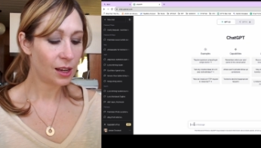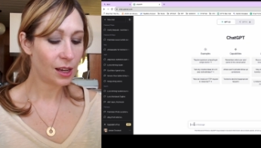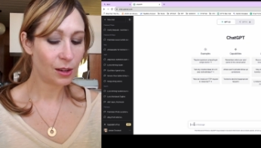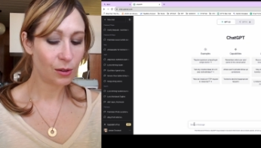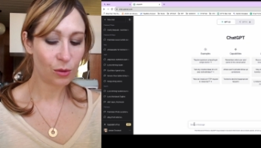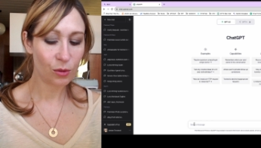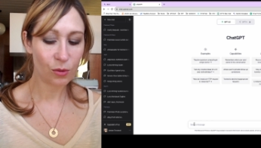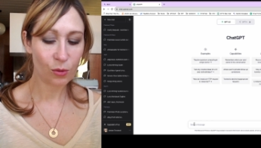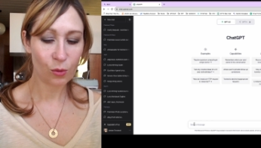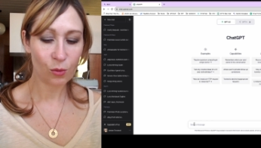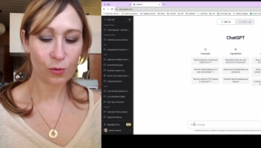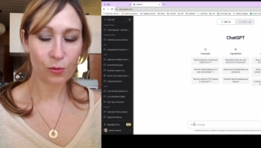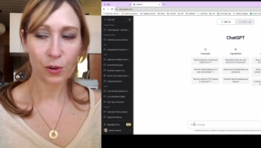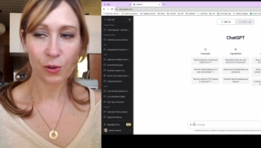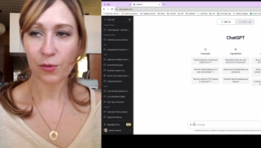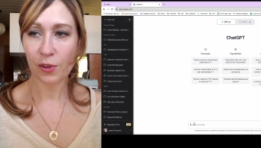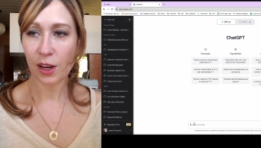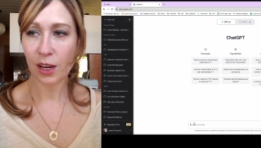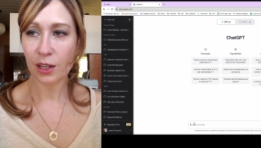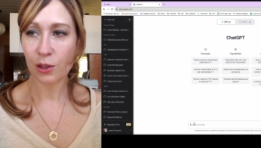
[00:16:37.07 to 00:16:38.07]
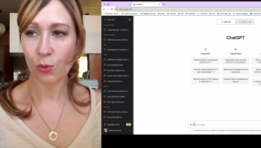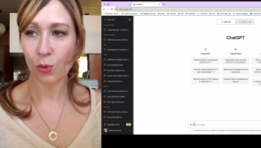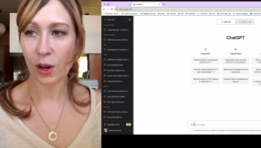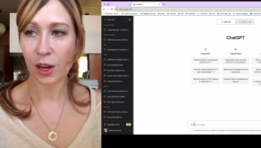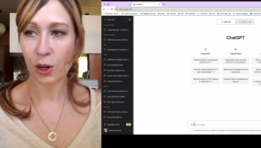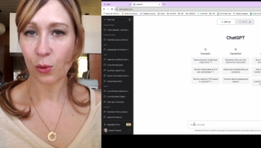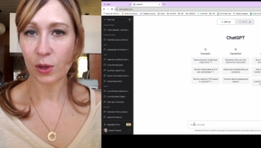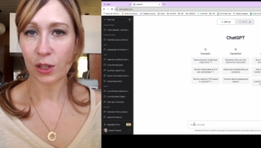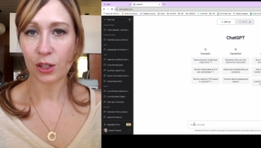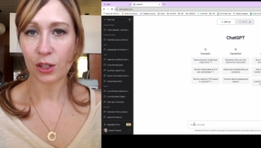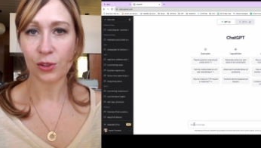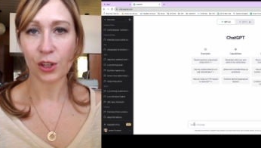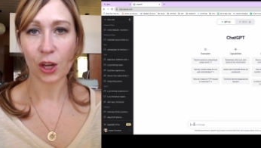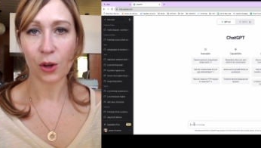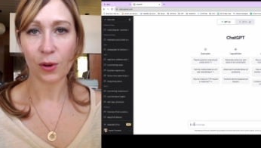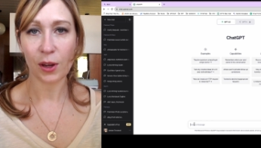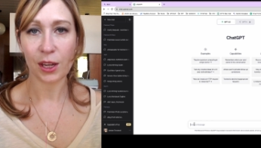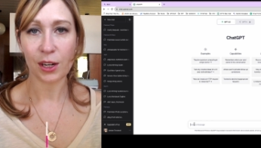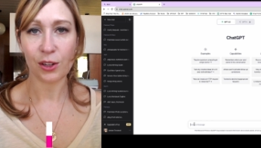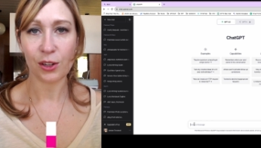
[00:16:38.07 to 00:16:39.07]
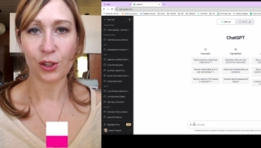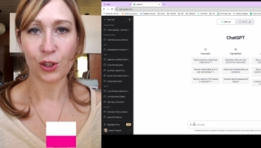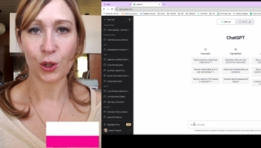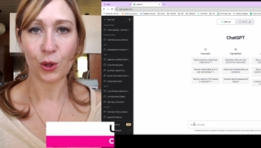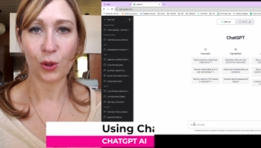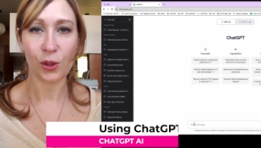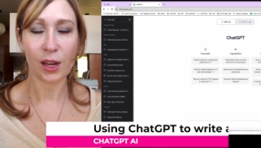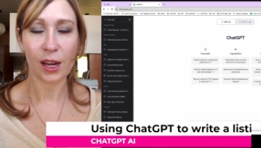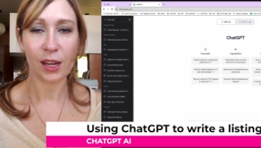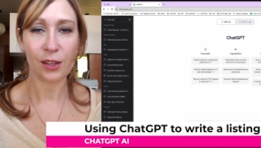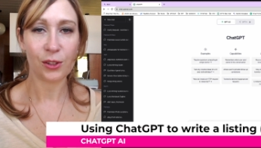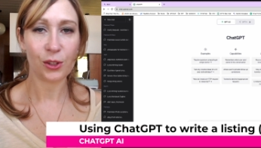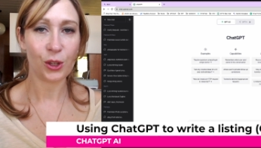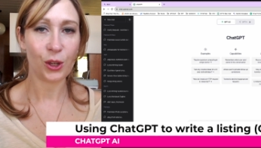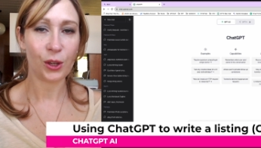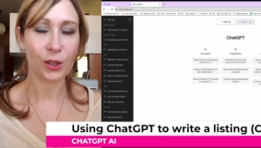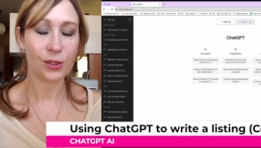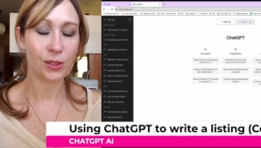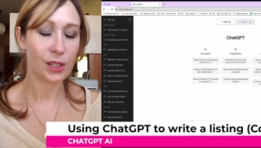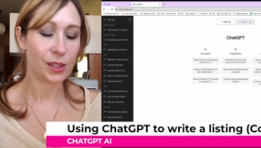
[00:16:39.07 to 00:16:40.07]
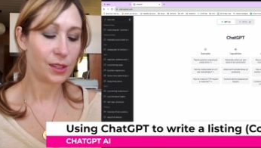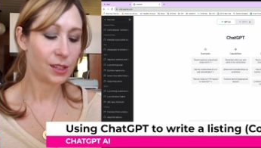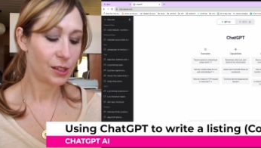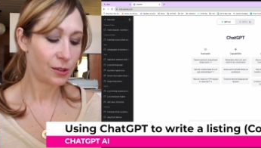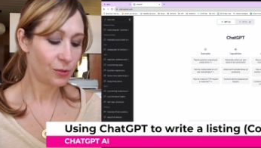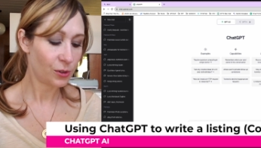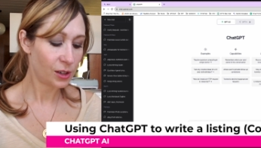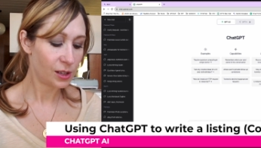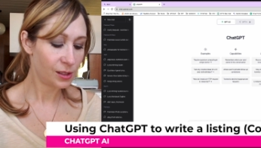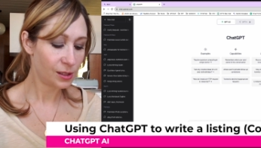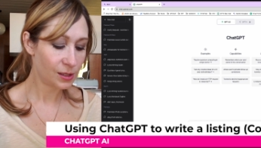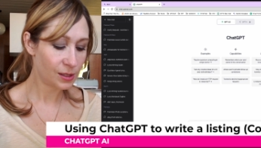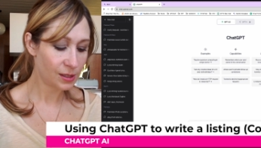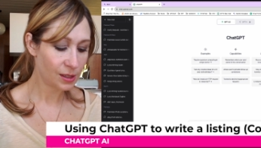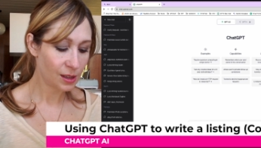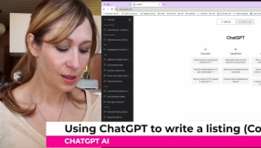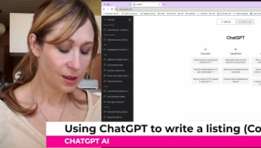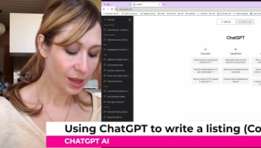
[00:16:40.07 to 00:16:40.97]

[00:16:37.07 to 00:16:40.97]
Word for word: and for fun, why don't we just go ahead and do that so you can see the difference?